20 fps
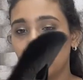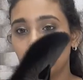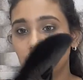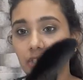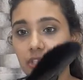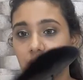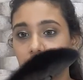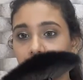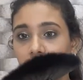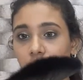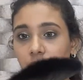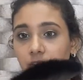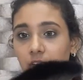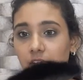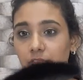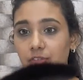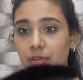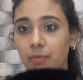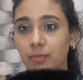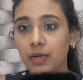This is a
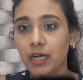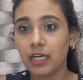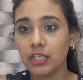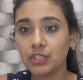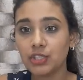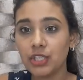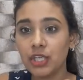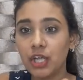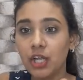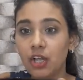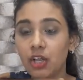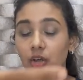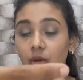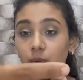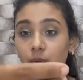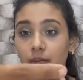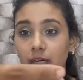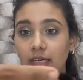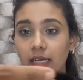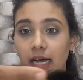fluffy brush.
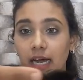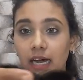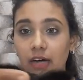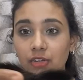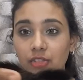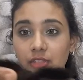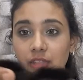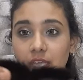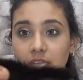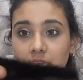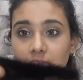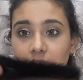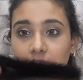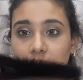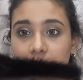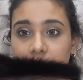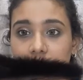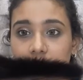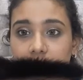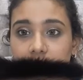Look at how thick
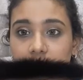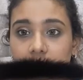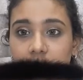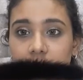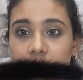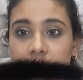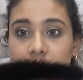it is.